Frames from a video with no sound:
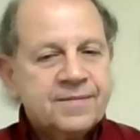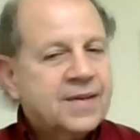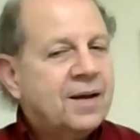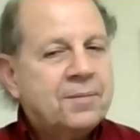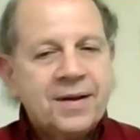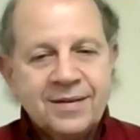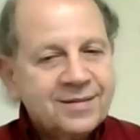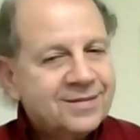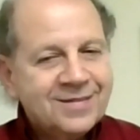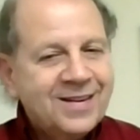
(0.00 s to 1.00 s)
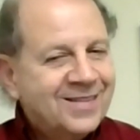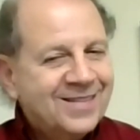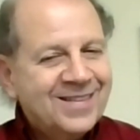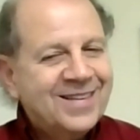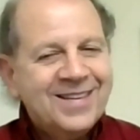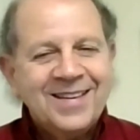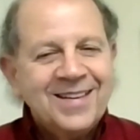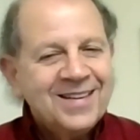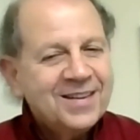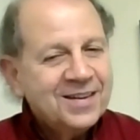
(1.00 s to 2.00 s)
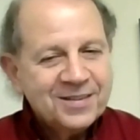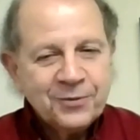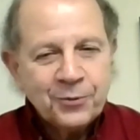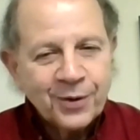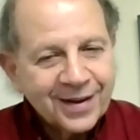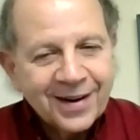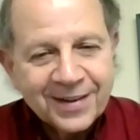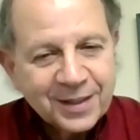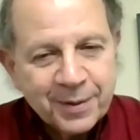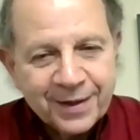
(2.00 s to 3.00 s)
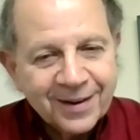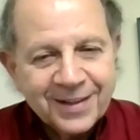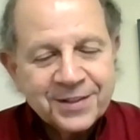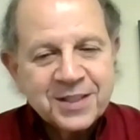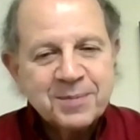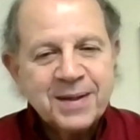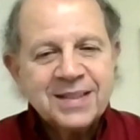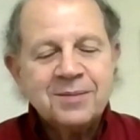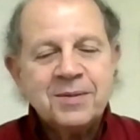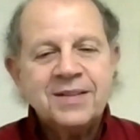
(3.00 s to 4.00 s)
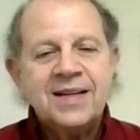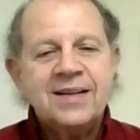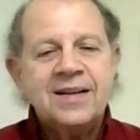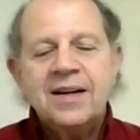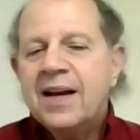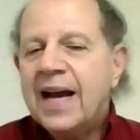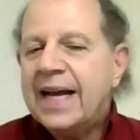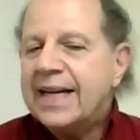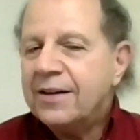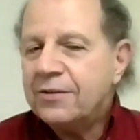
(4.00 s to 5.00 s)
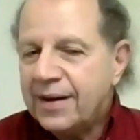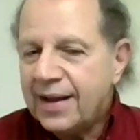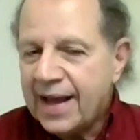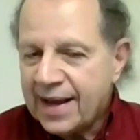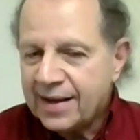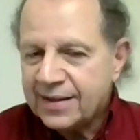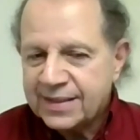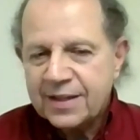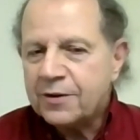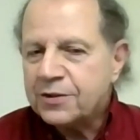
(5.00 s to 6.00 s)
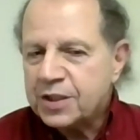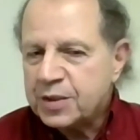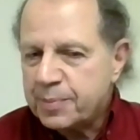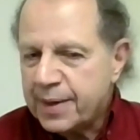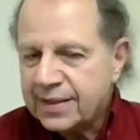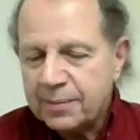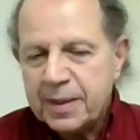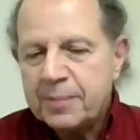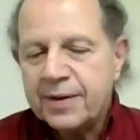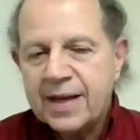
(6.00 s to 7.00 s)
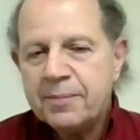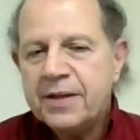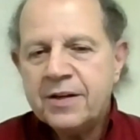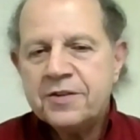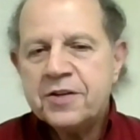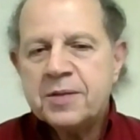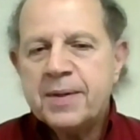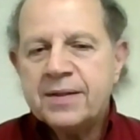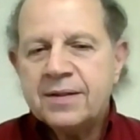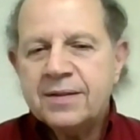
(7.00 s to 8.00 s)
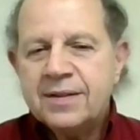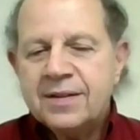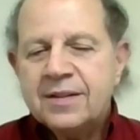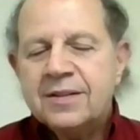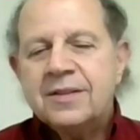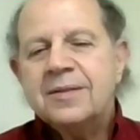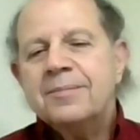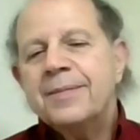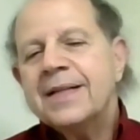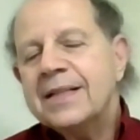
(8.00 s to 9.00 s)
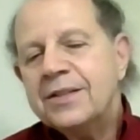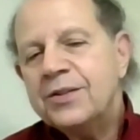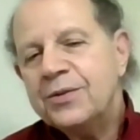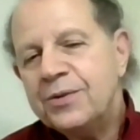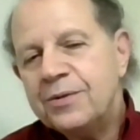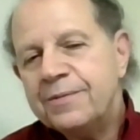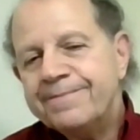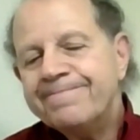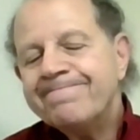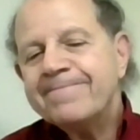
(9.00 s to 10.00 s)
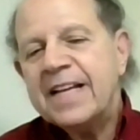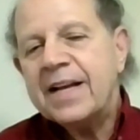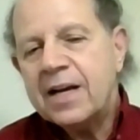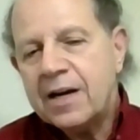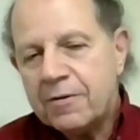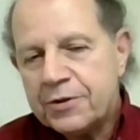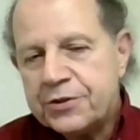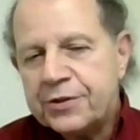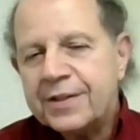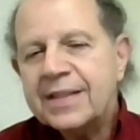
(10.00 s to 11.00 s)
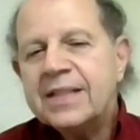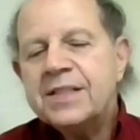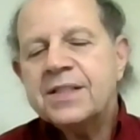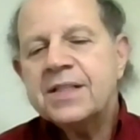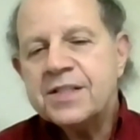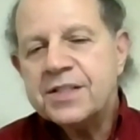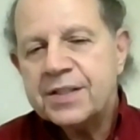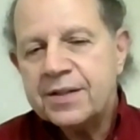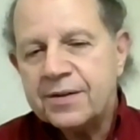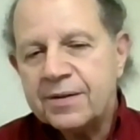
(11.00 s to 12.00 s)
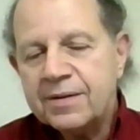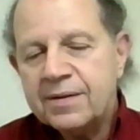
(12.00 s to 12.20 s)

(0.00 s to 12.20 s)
I mean, it's really hard to be non-judgmental about that. And I don't ask or suspect that people can be non-judgmental, but I do encourage you to at least consider